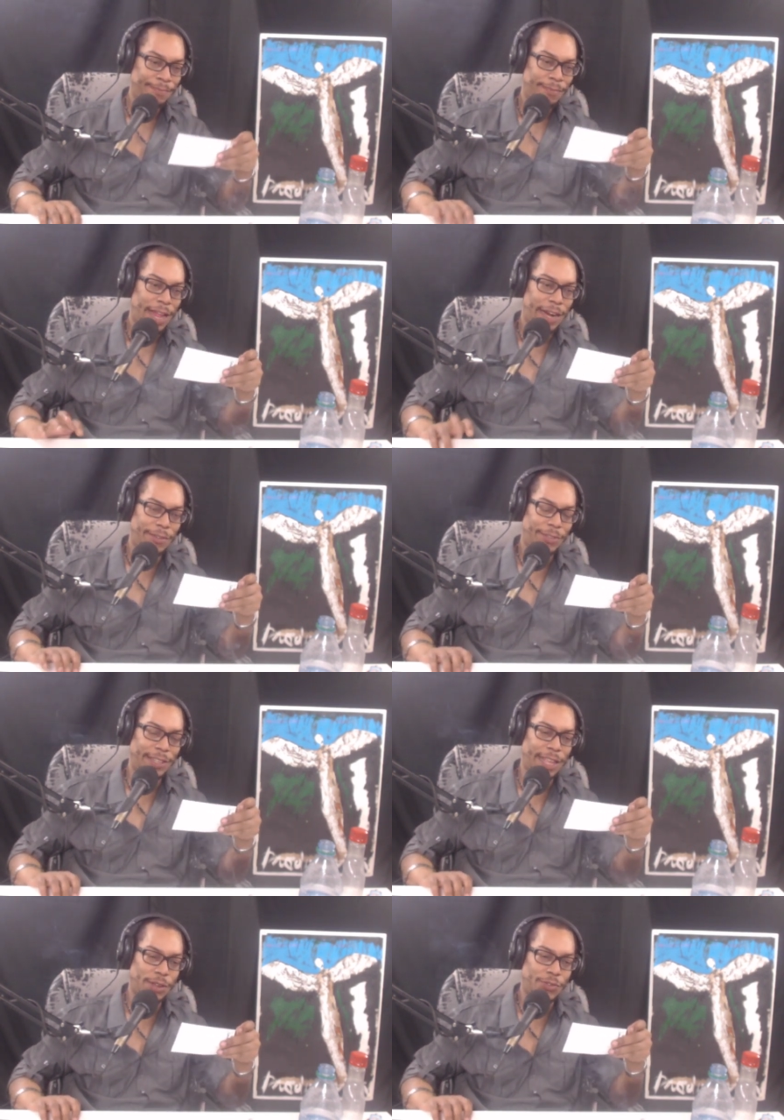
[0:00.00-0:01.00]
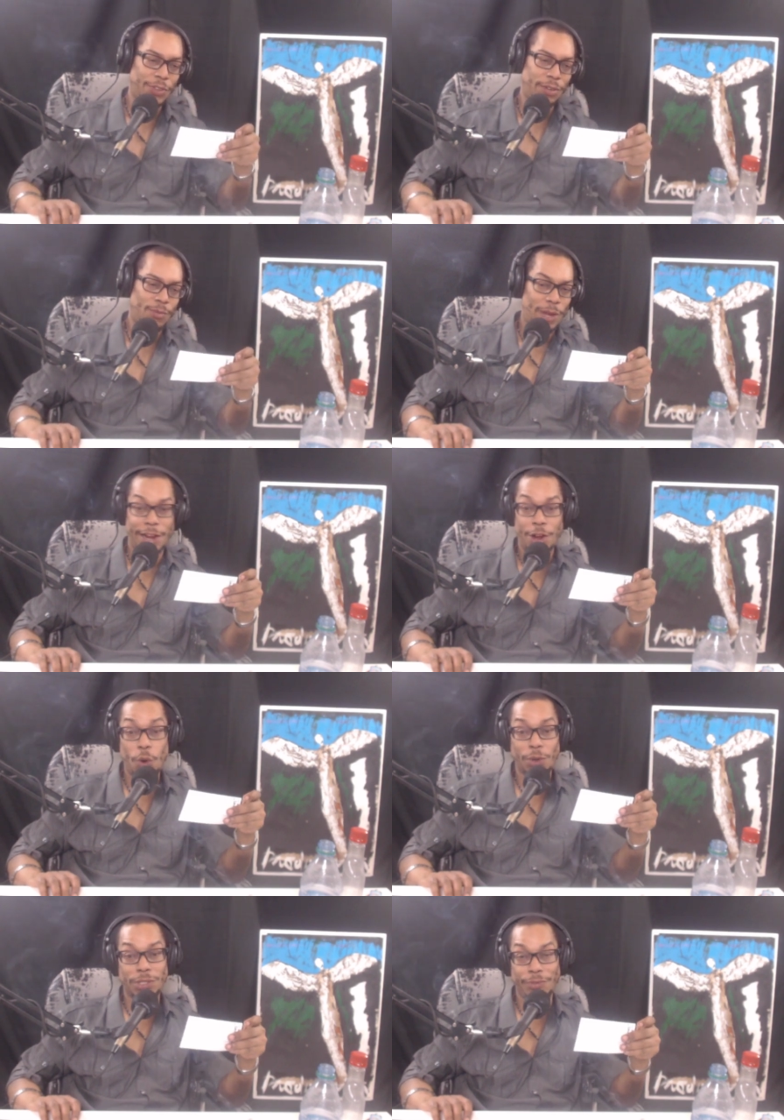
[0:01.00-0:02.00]
I didn't even think that was for the. Well, I know
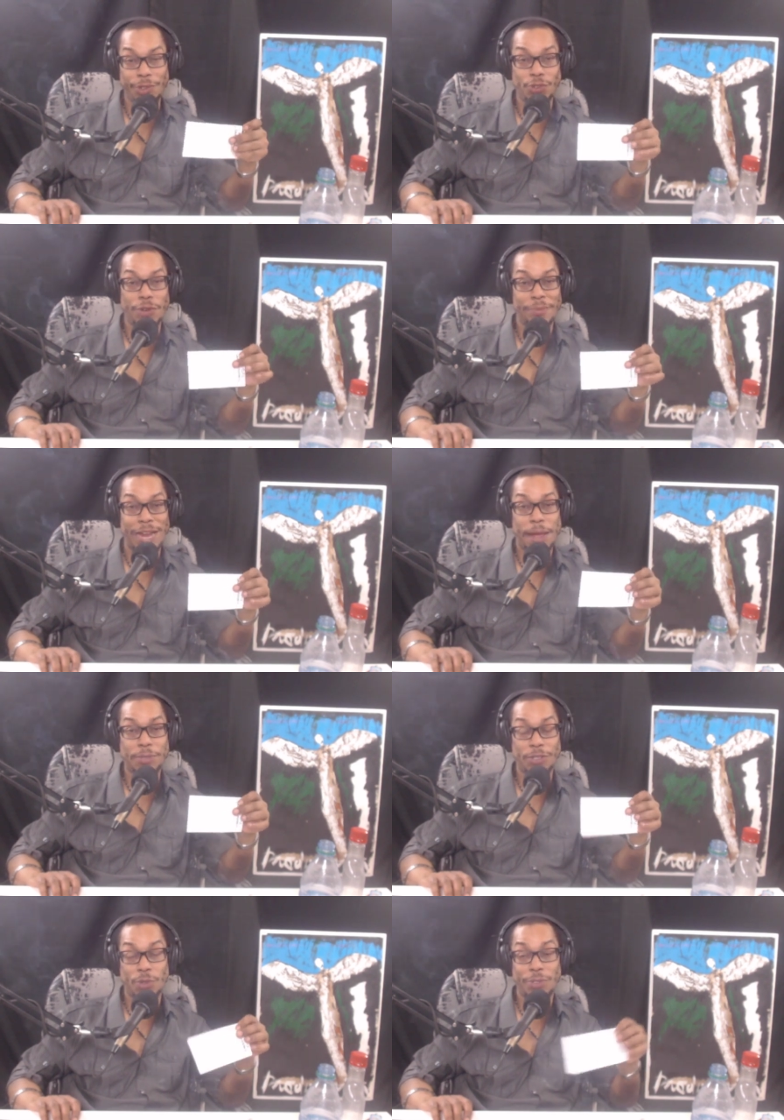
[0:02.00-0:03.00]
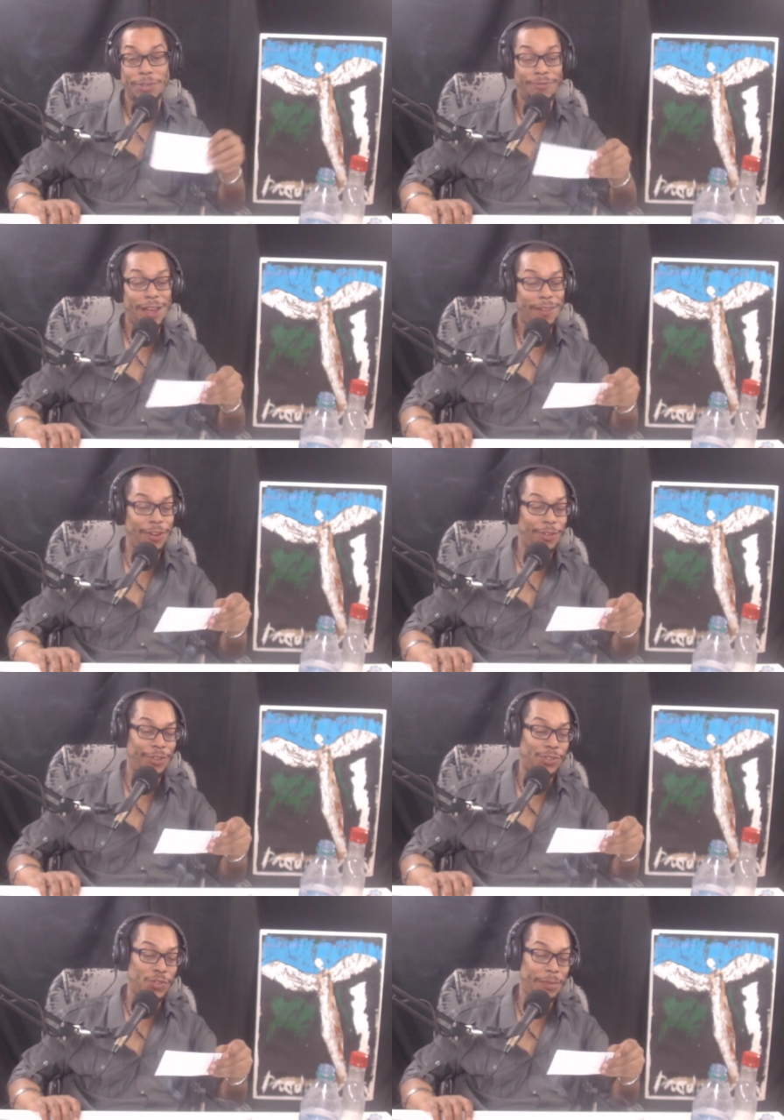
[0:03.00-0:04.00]
it wasn't for distributed apps because there wasn't
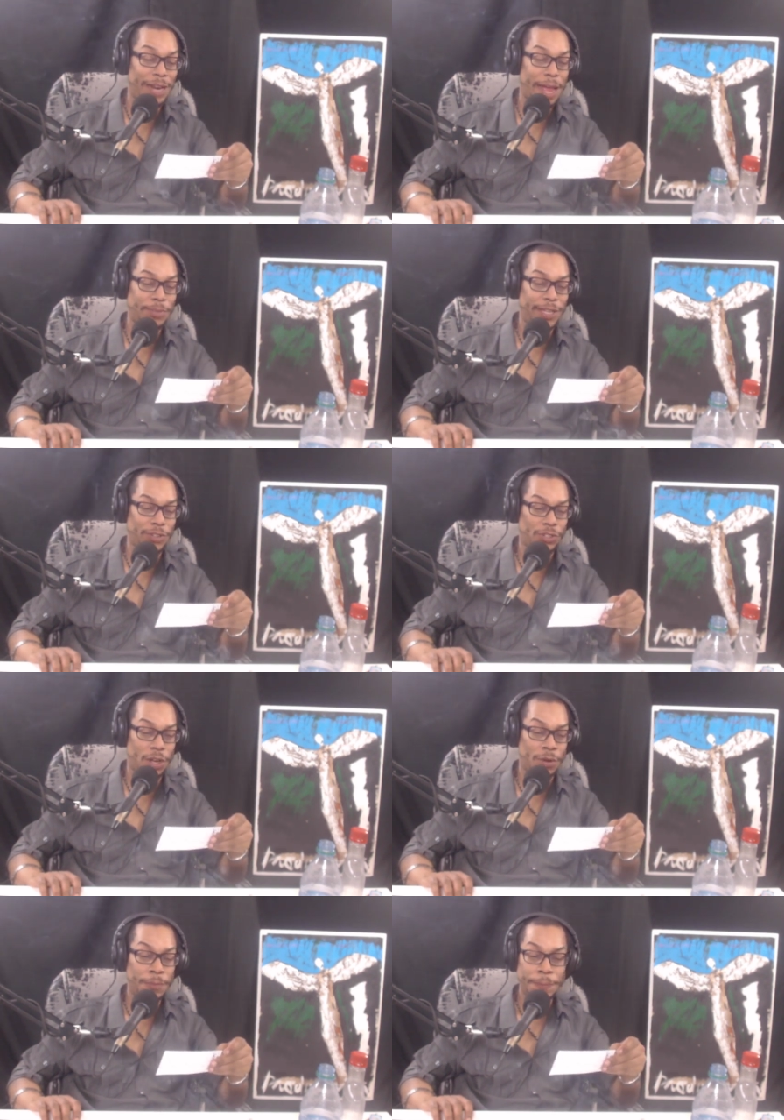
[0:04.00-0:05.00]
500 distributed apps there. So,